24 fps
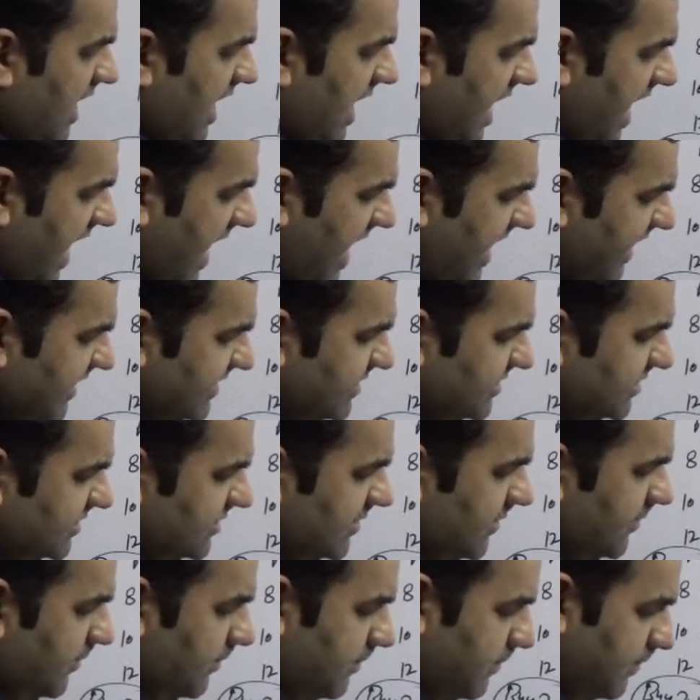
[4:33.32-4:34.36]
X
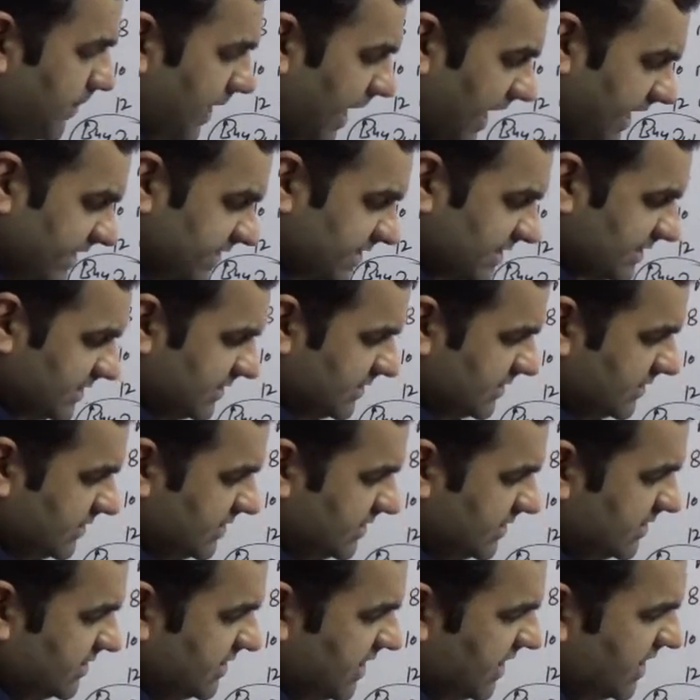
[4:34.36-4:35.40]
plus
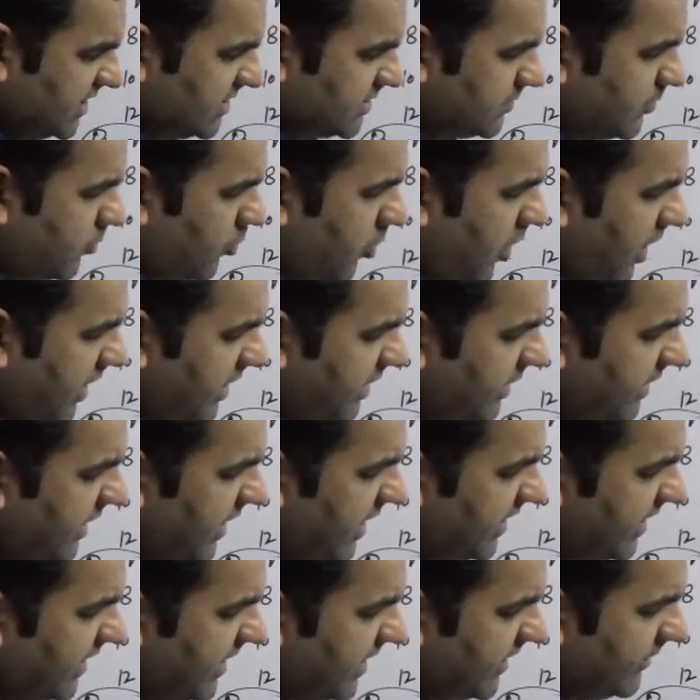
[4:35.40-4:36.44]

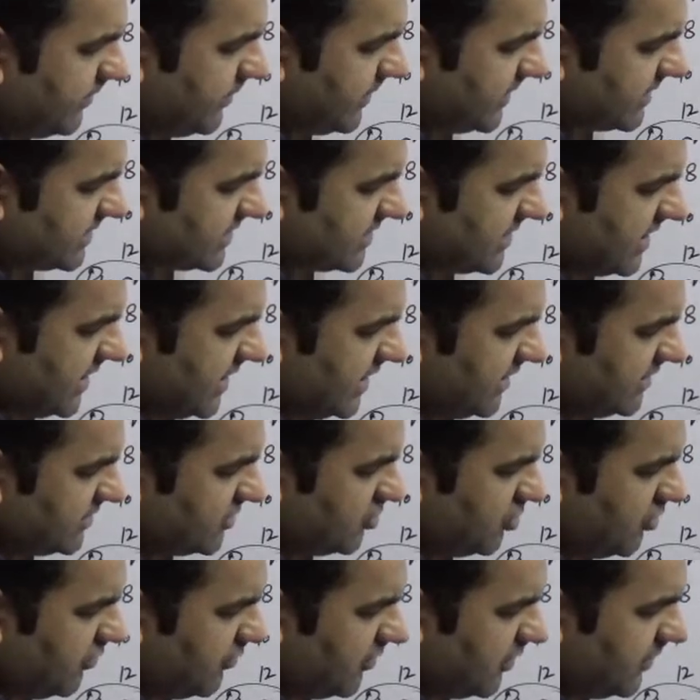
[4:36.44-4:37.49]
6.88%, so
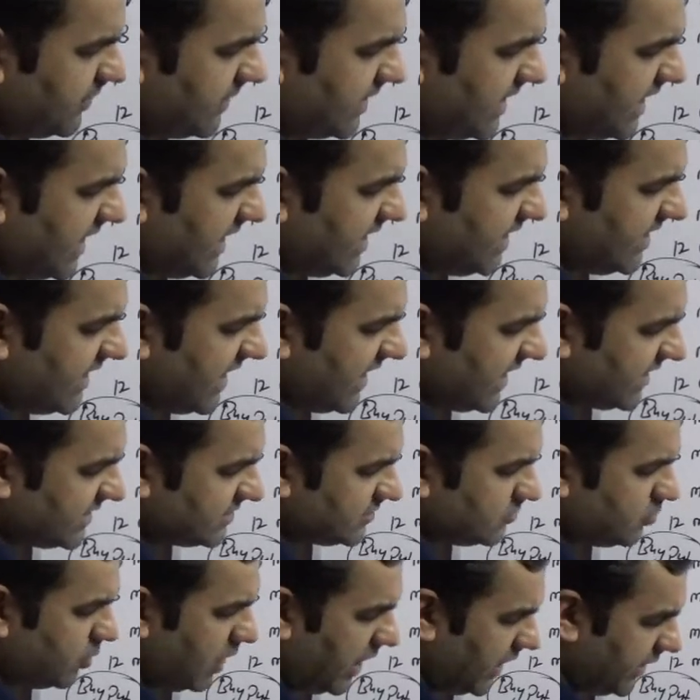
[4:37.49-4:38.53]
you would be get
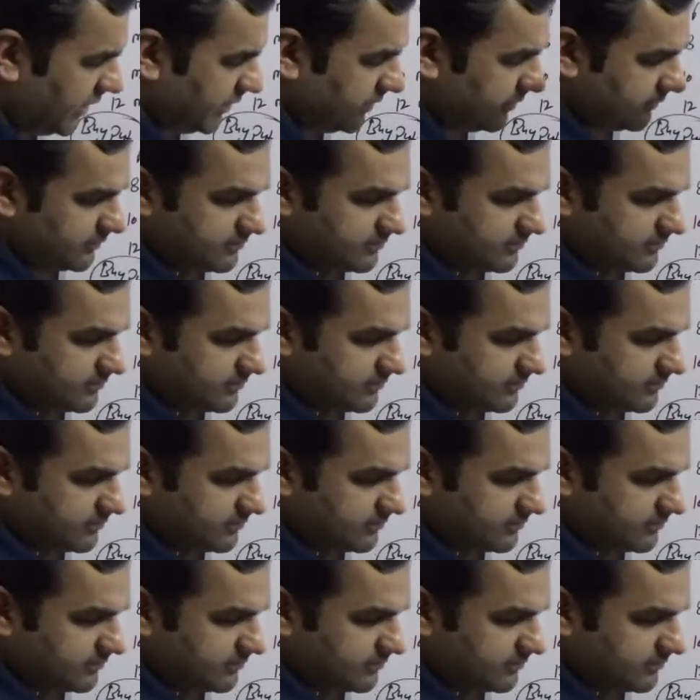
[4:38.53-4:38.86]
X1.